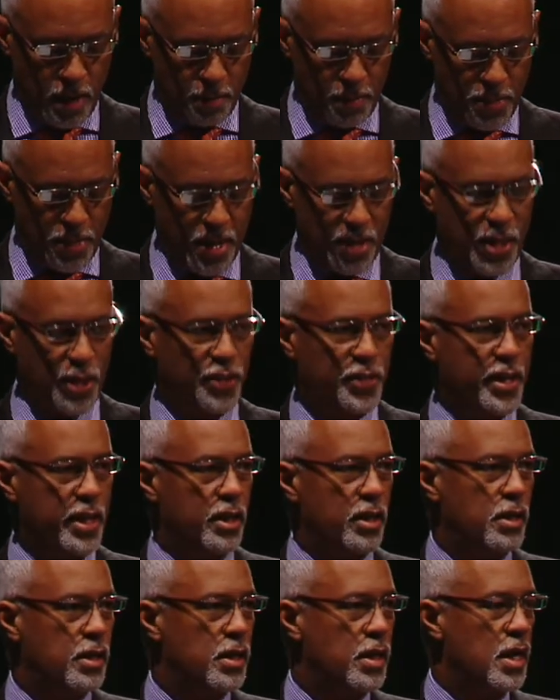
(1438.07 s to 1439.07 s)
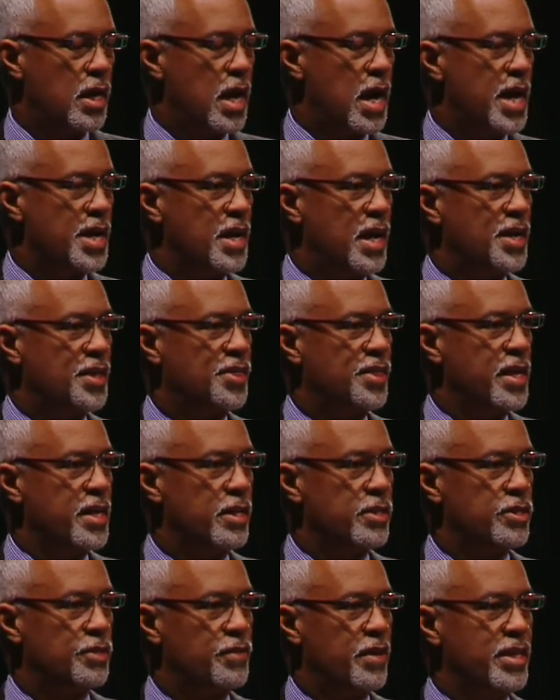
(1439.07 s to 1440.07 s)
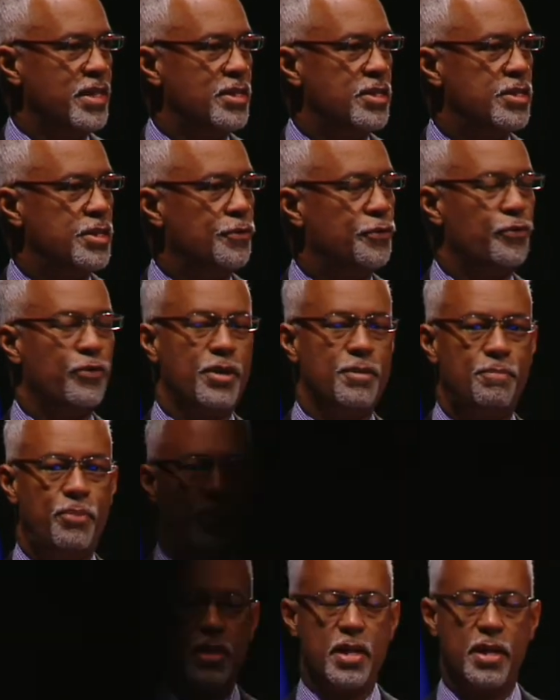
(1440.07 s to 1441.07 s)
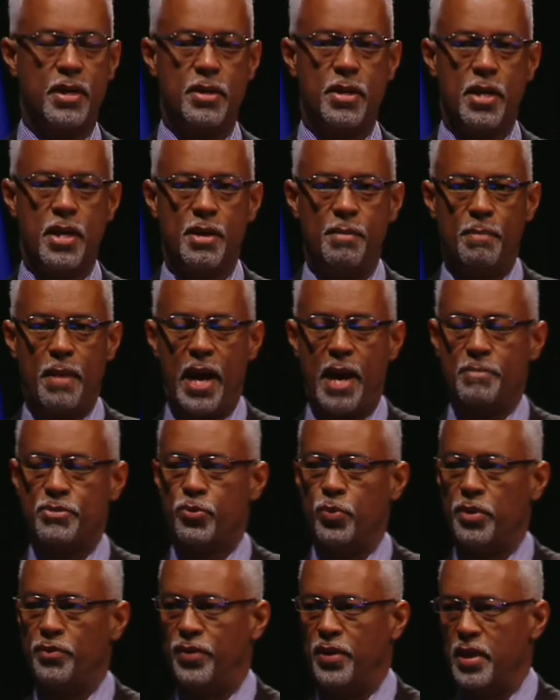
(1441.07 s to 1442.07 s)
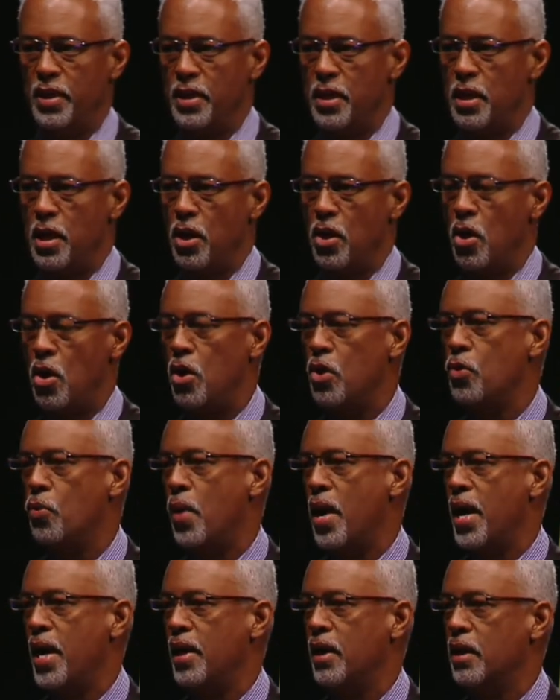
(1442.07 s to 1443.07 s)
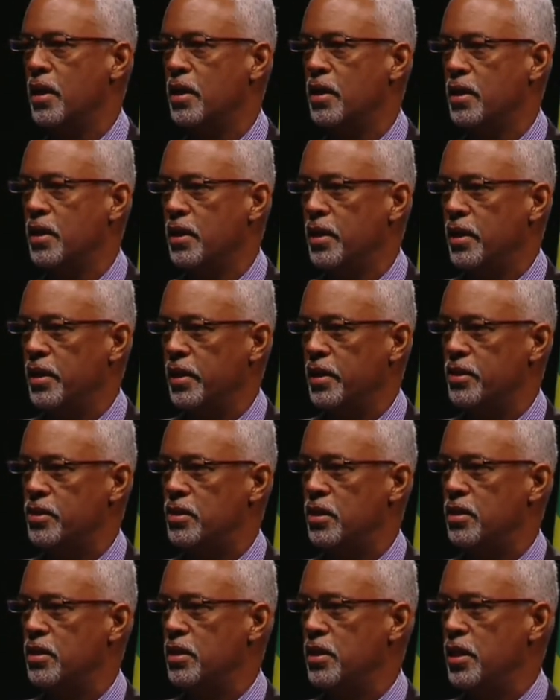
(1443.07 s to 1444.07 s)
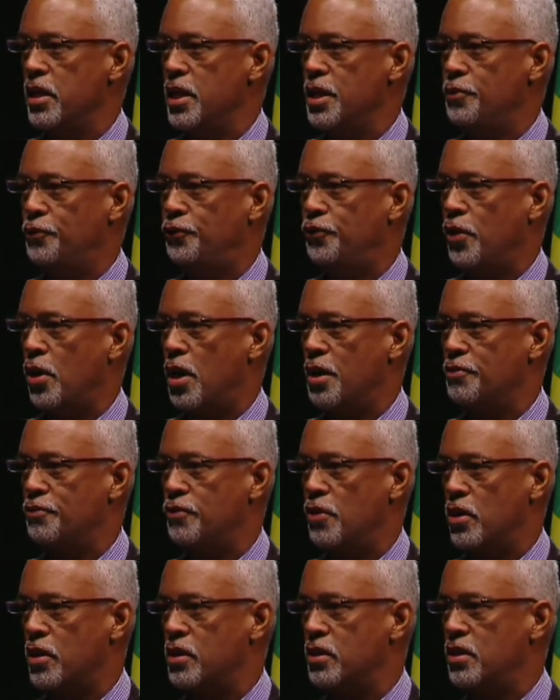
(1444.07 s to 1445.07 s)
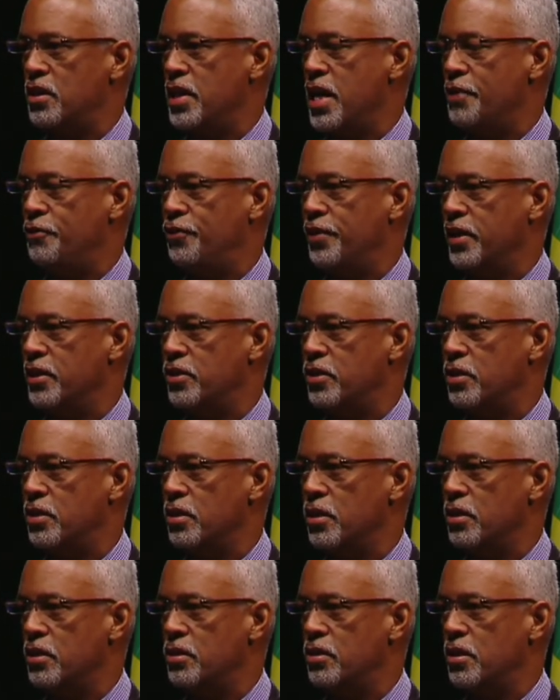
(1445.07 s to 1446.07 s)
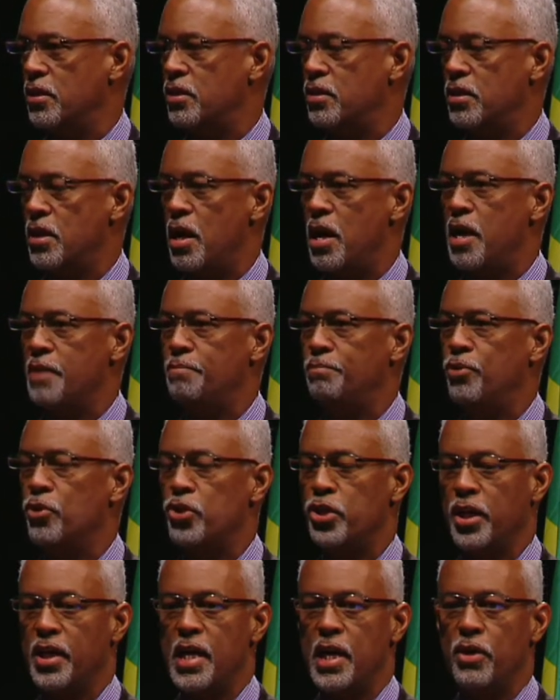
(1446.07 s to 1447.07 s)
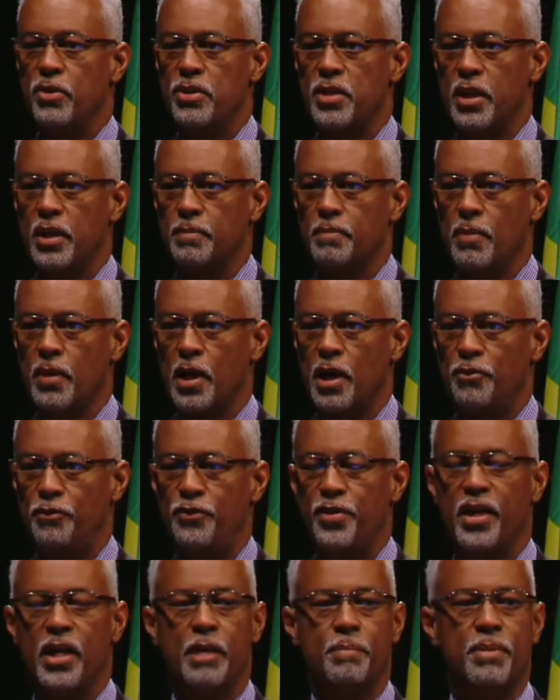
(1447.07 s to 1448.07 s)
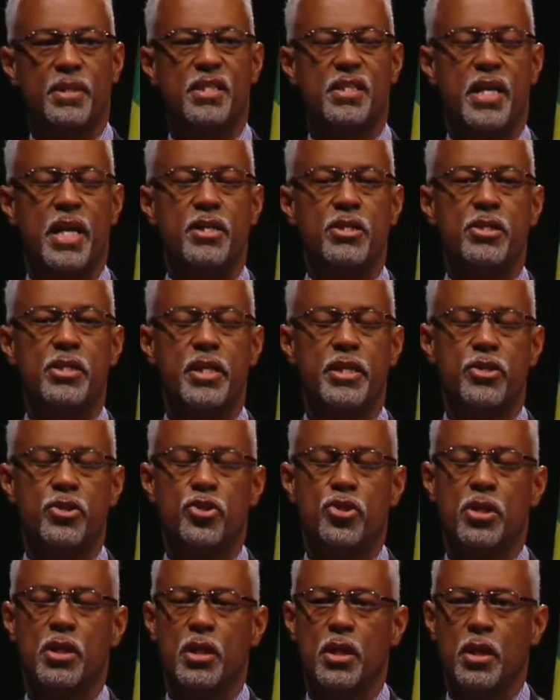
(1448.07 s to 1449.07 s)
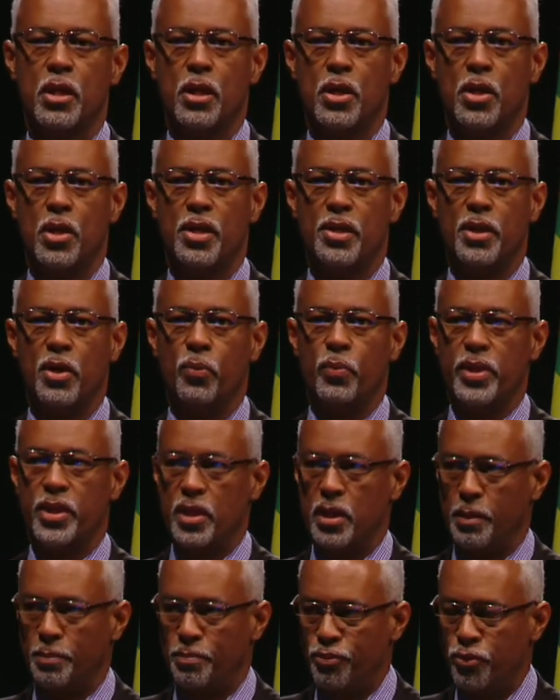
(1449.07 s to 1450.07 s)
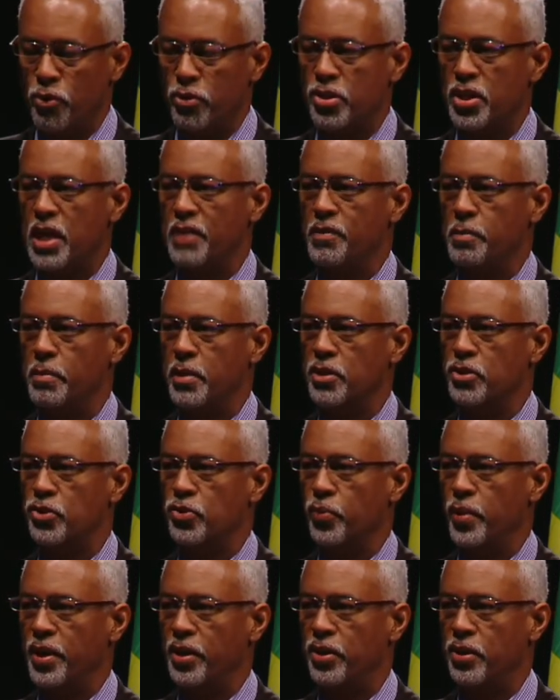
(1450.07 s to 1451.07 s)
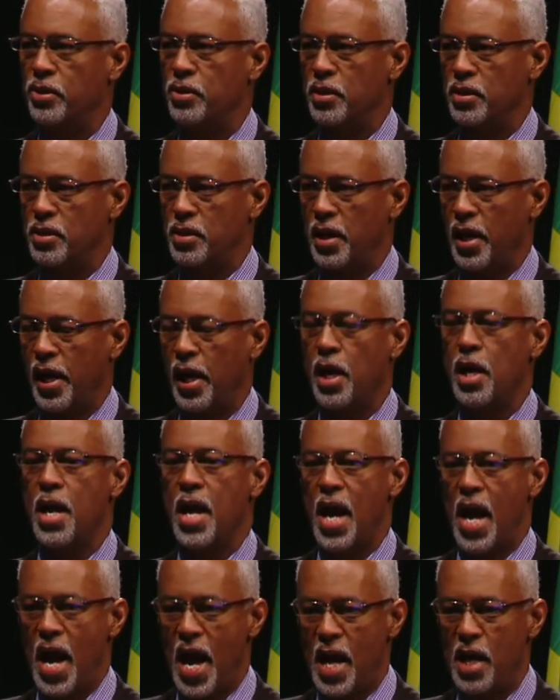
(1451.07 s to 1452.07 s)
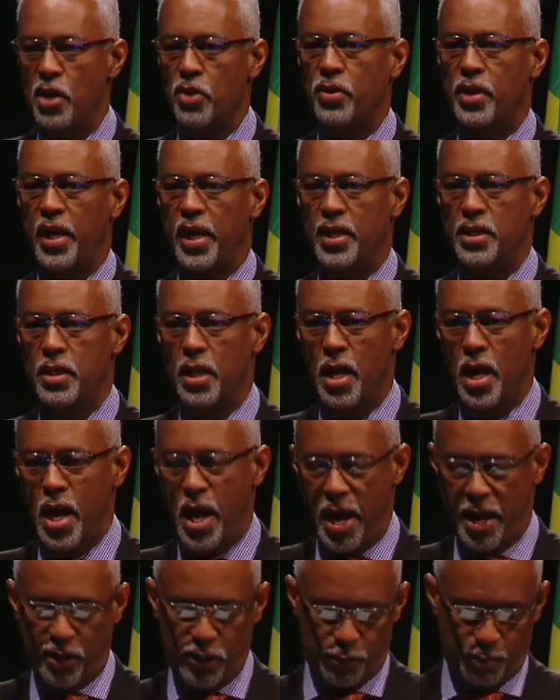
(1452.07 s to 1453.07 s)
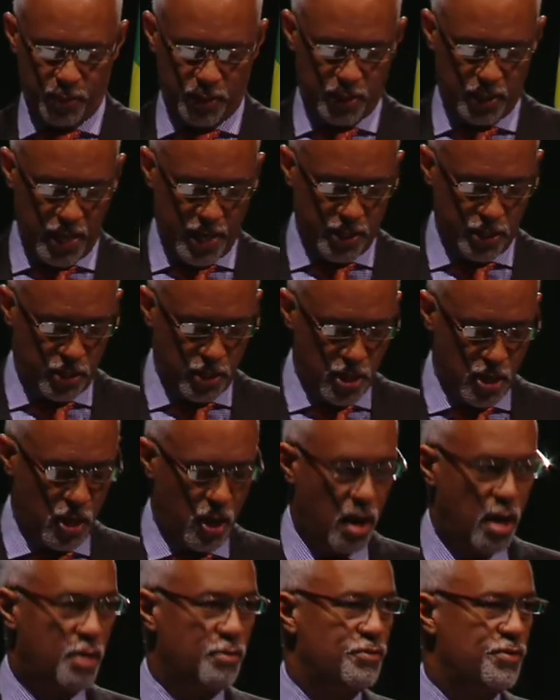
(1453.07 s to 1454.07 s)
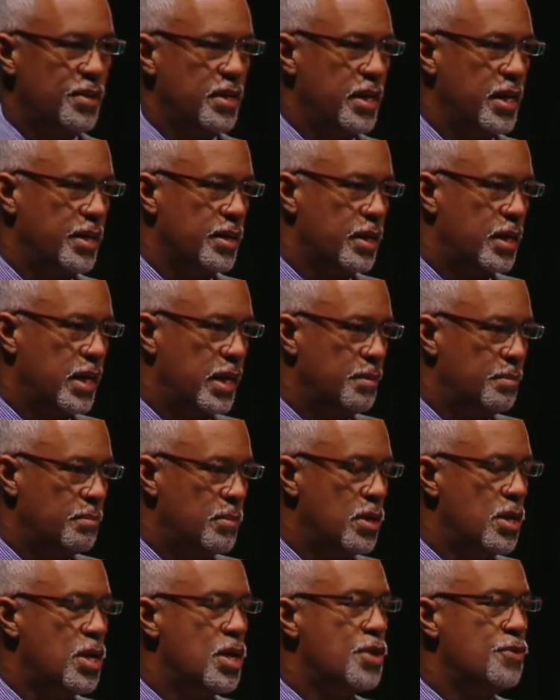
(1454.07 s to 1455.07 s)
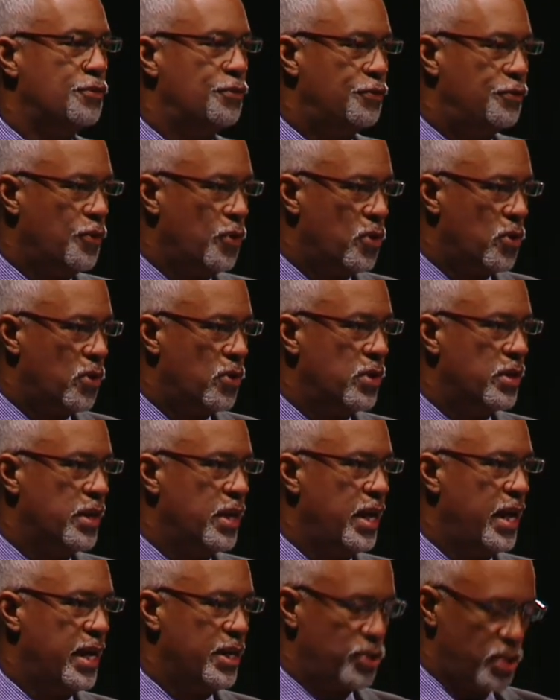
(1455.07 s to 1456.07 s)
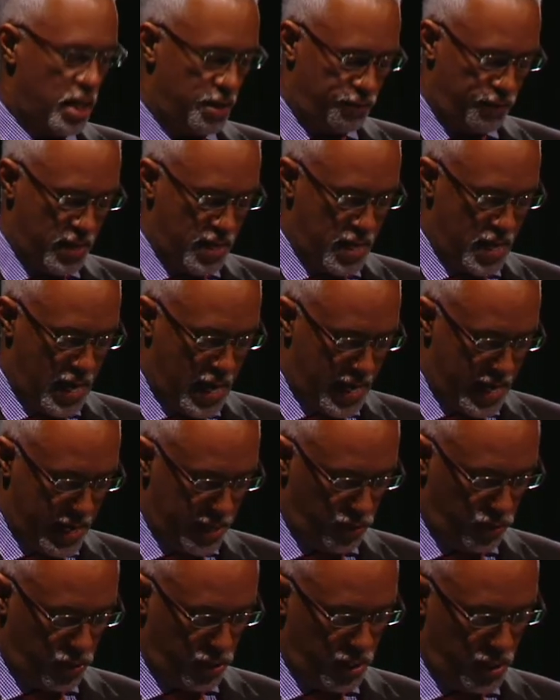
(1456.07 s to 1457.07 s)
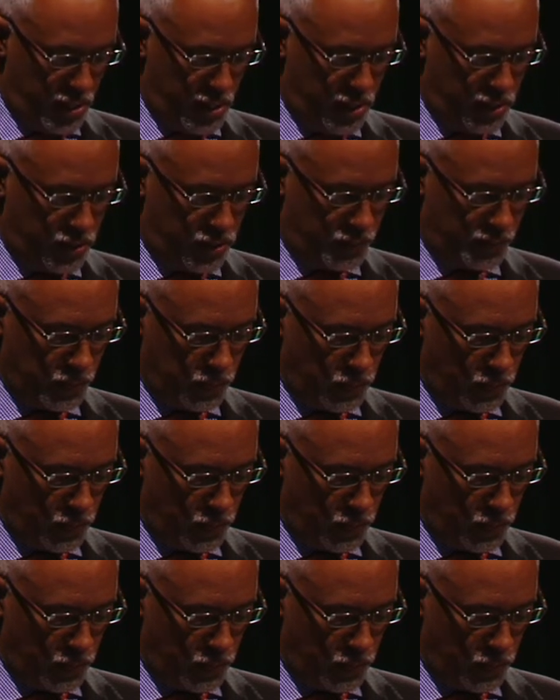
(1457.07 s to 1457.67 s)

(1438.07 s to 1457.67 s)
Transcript: But the other thing I think is a very different point than perhaps we've heard in a long while is the need for advocacy efforts to start putting out a figure, a percentage that we can approach governments with to say, allocate X% of the income for HIV and NCDs.